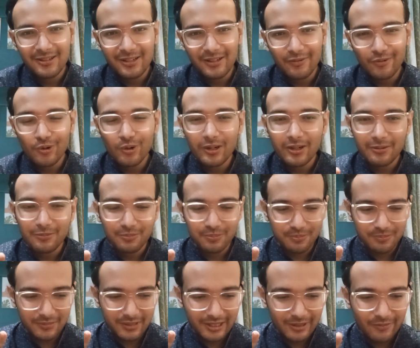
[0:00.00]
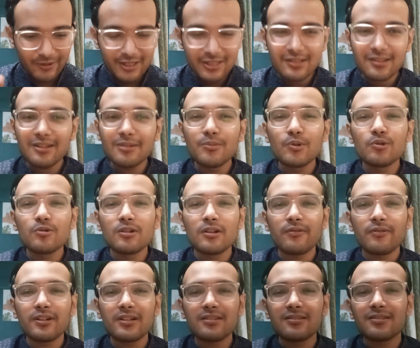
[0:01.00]
If you're an investor in mutual
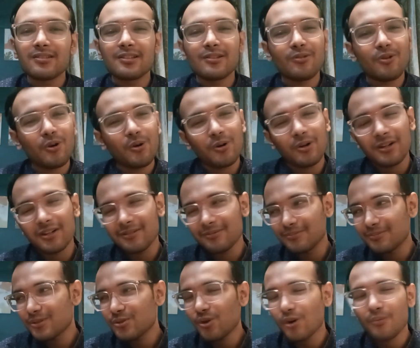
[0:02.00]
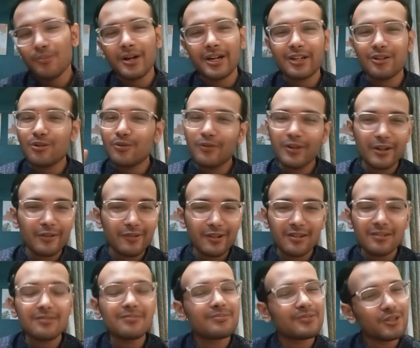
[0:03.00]
funds or stock market or
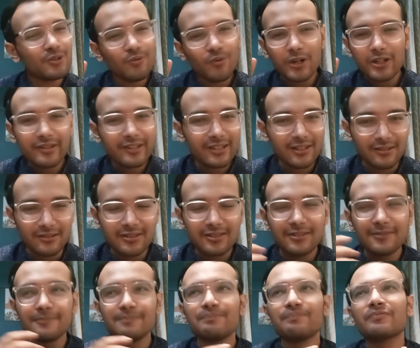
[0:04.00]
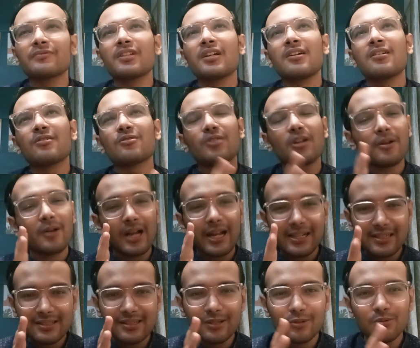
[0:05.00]
whatever, you want returns. So
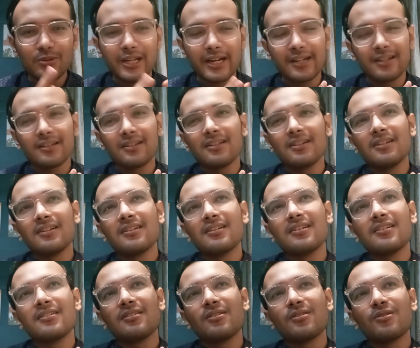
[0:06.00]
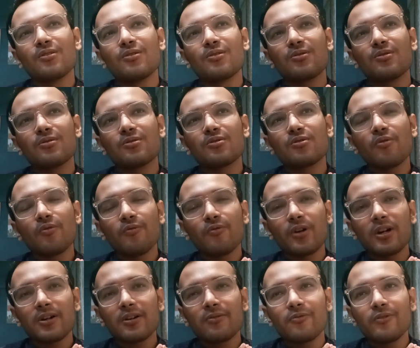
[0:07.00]
I'll stick to that. So
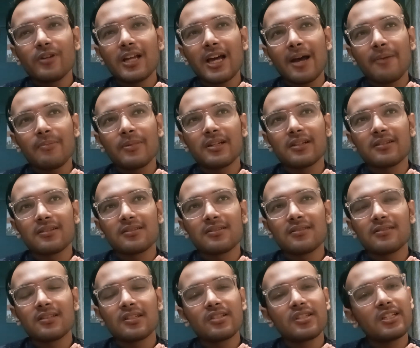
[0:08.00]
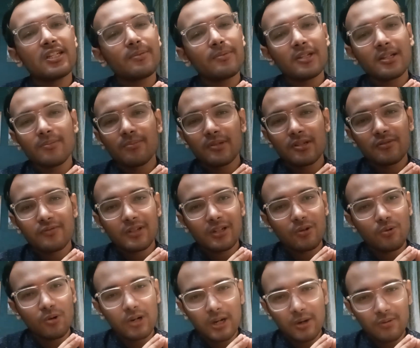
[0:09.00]
what will happen is the GDP numbers will
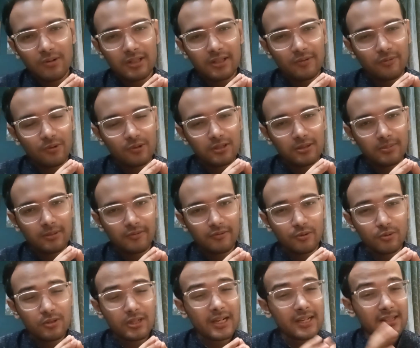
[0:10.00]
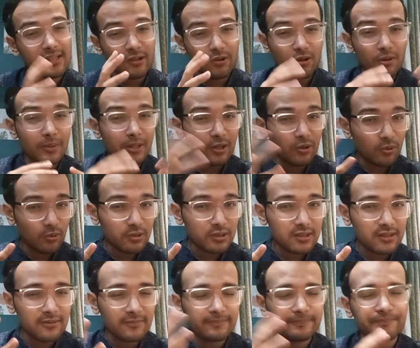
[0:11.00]
go down in the foreseeable future as the economy
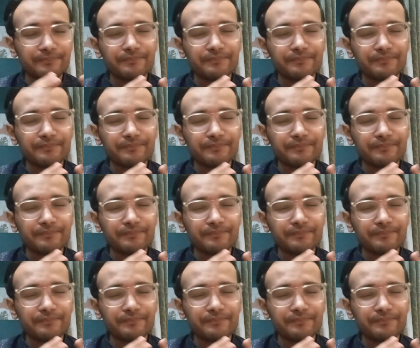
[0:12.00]
grows.